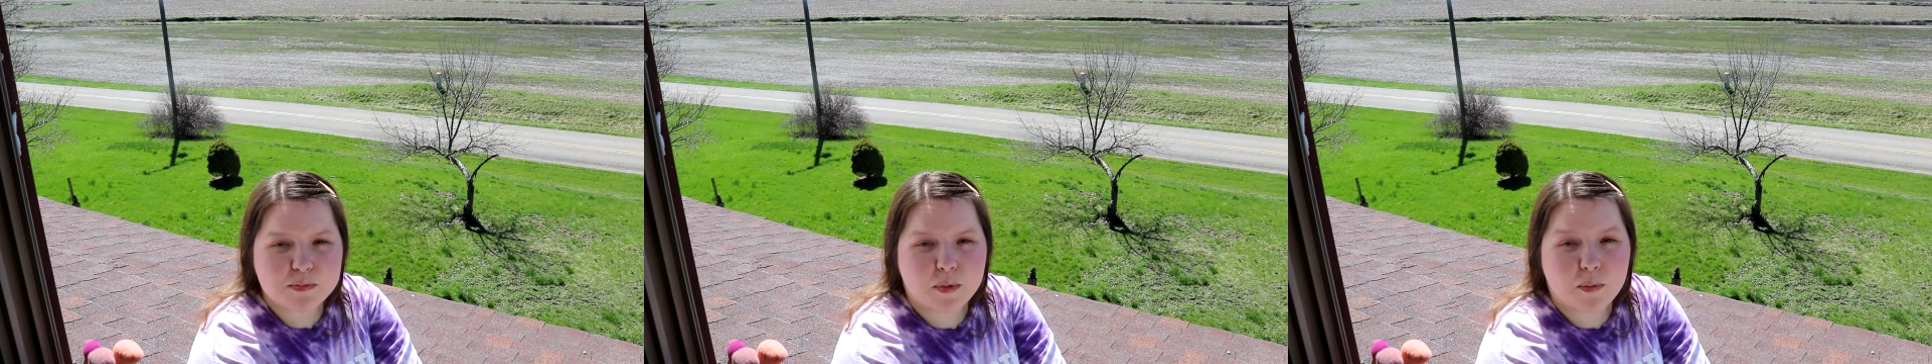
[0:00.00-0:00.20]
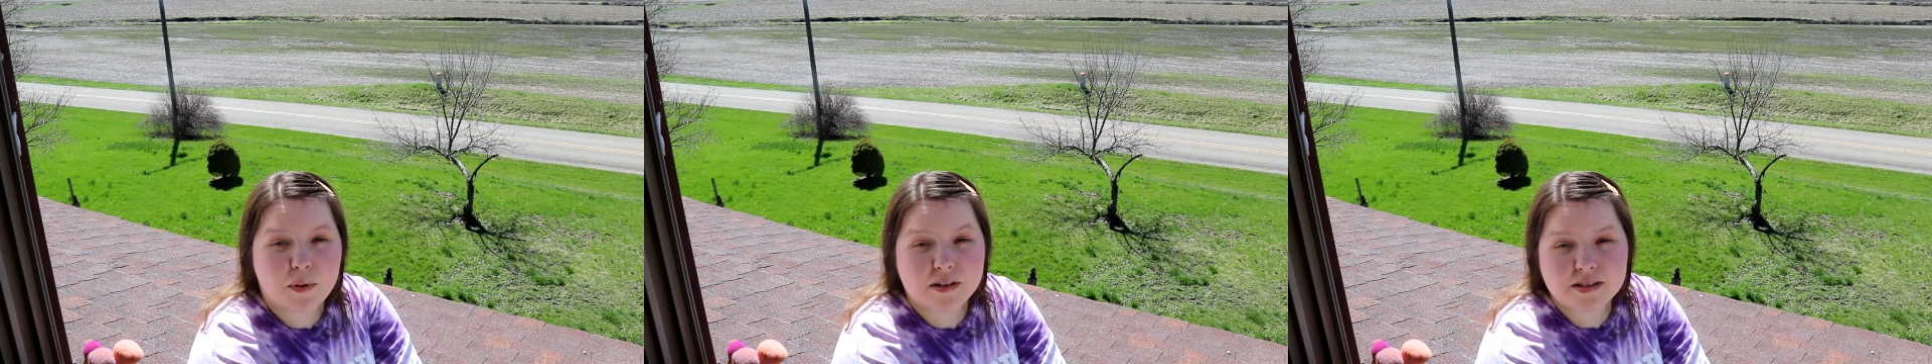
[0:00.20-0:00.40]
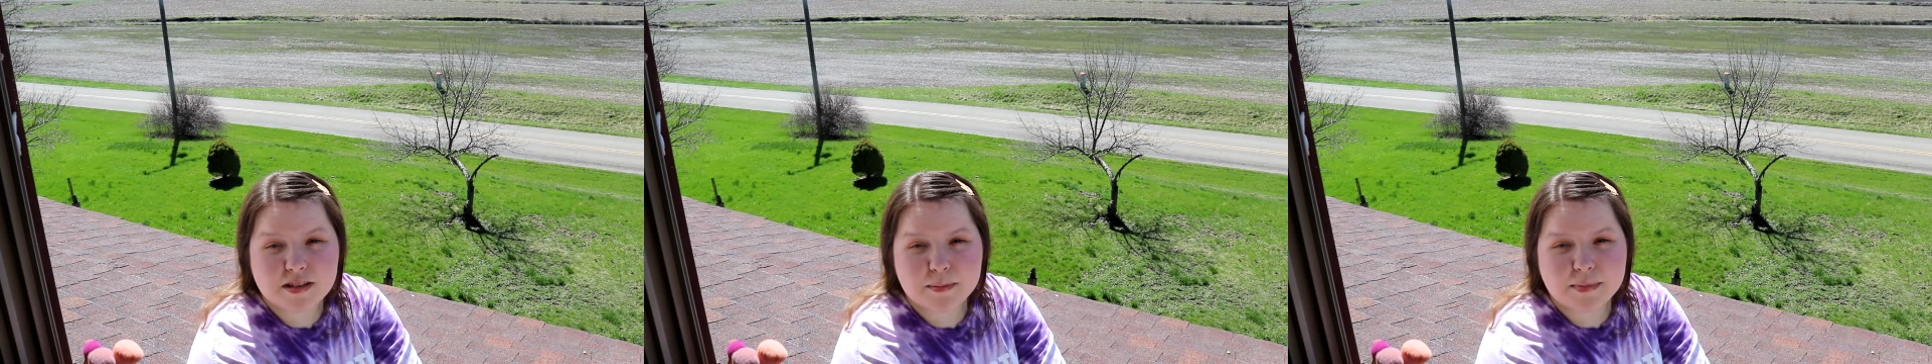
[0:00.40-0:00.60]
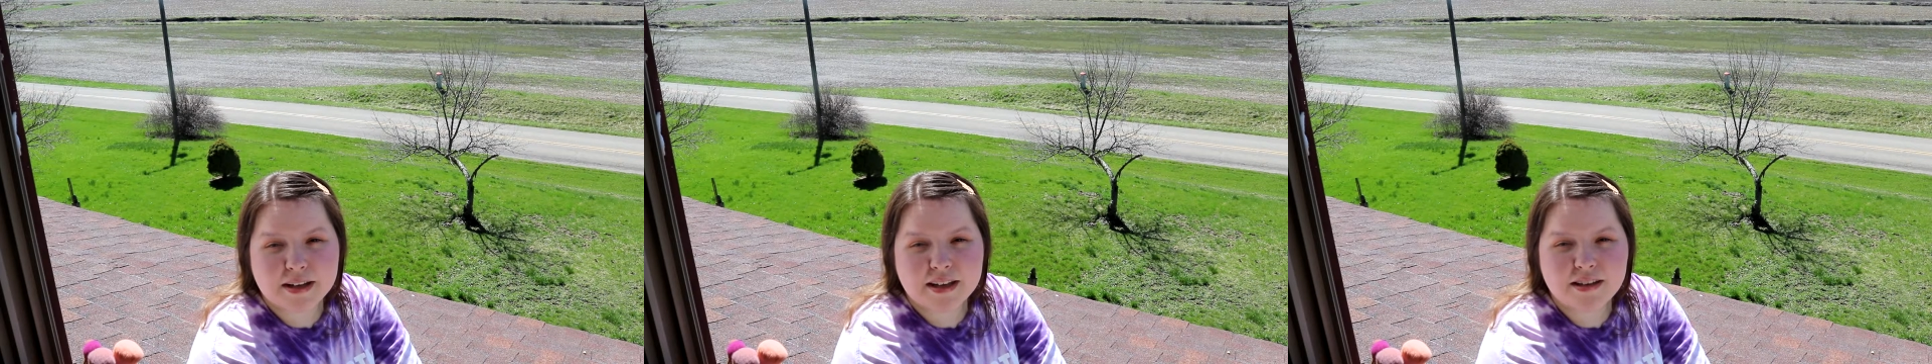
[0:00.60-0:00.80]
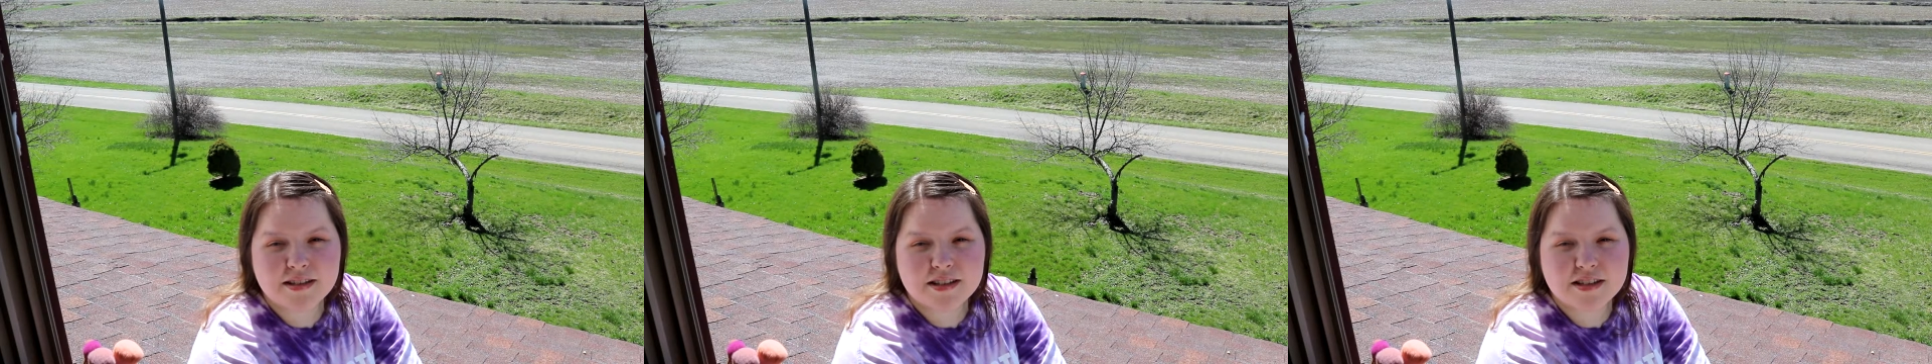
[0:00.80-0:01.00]
but while
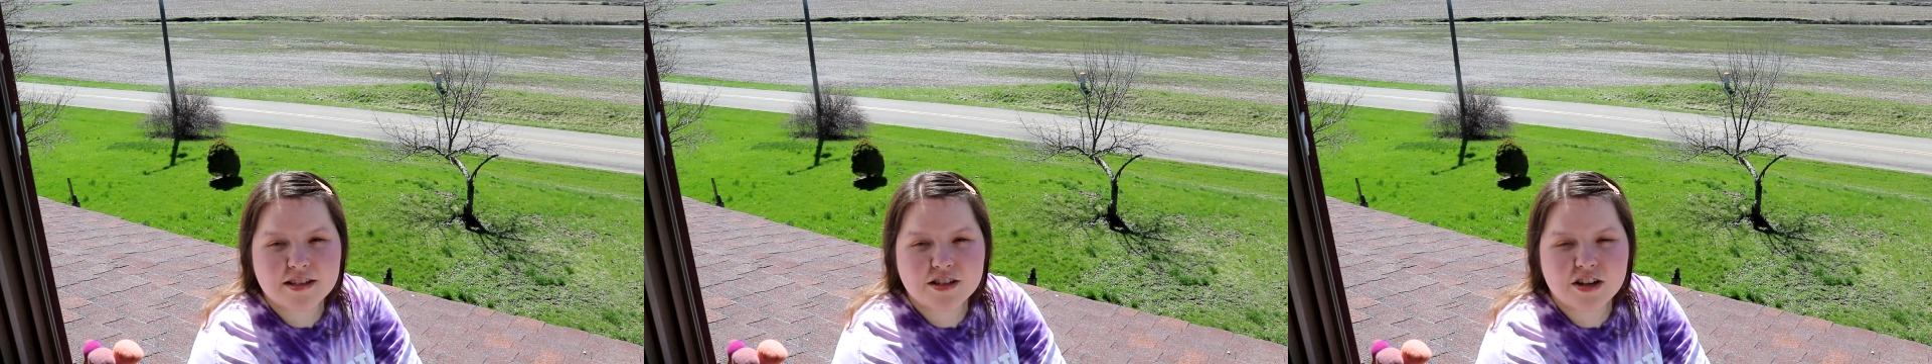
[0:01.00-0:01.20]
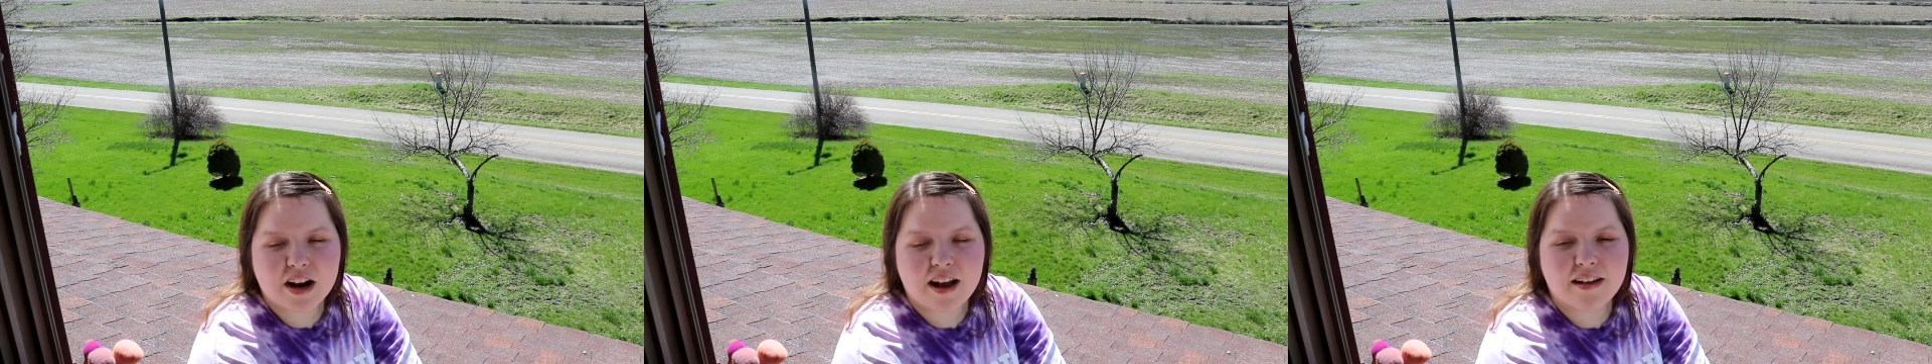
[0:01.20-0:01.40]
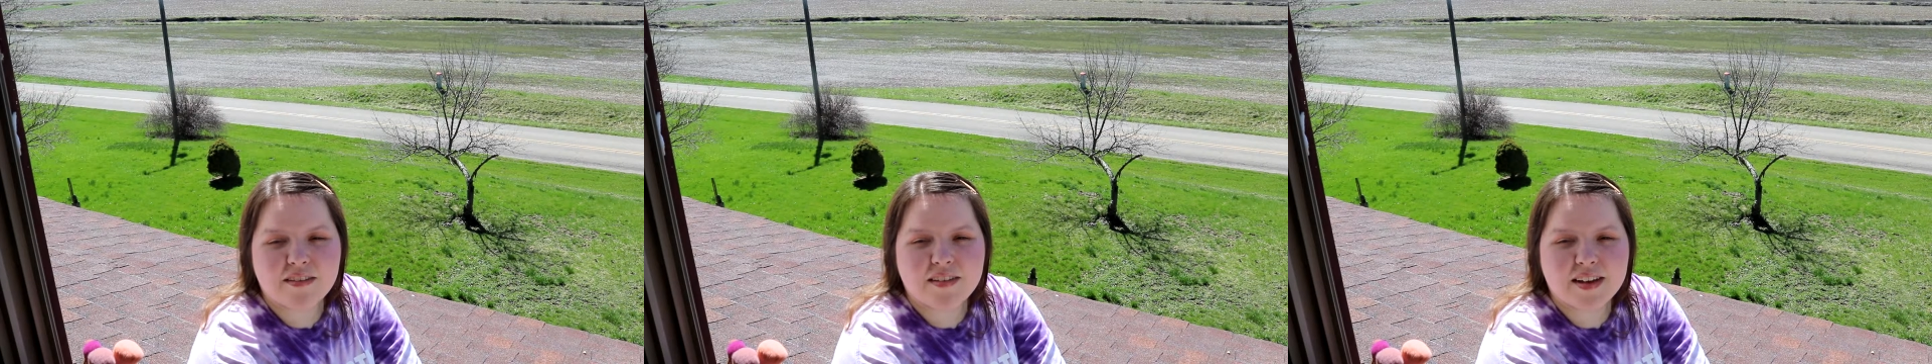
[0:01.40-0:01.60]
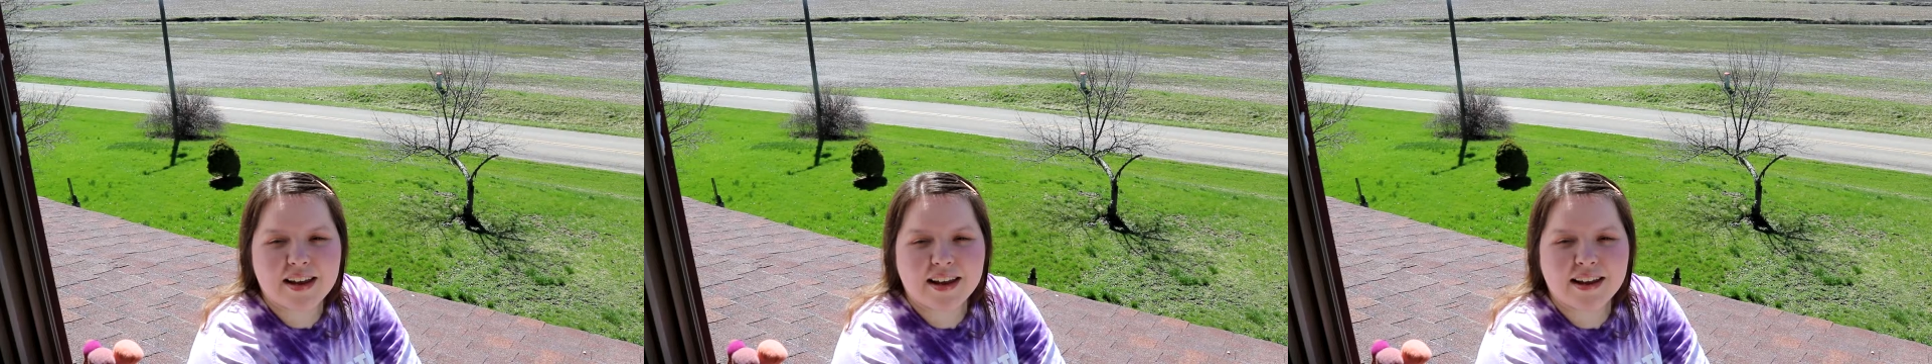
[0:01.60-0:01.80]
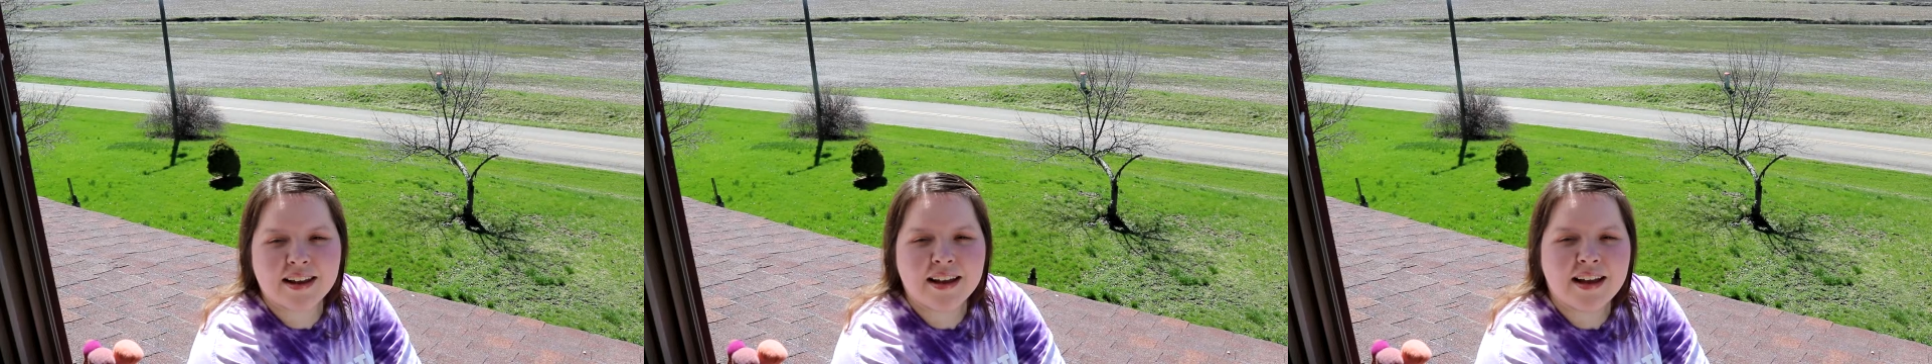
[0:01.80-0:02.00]
somebody else is
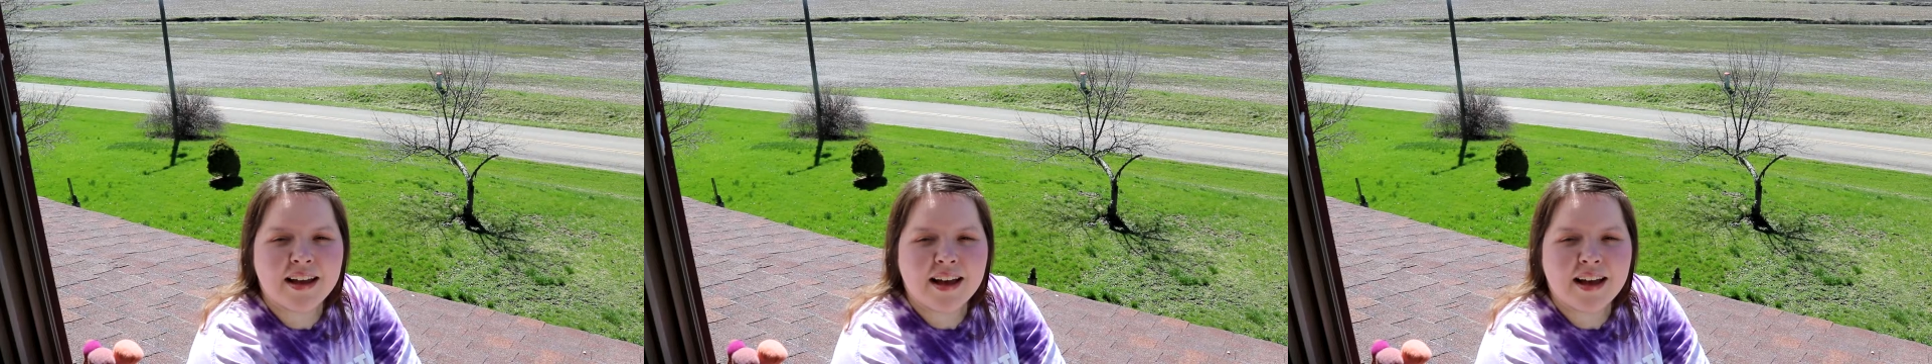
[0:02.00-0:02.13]
driving,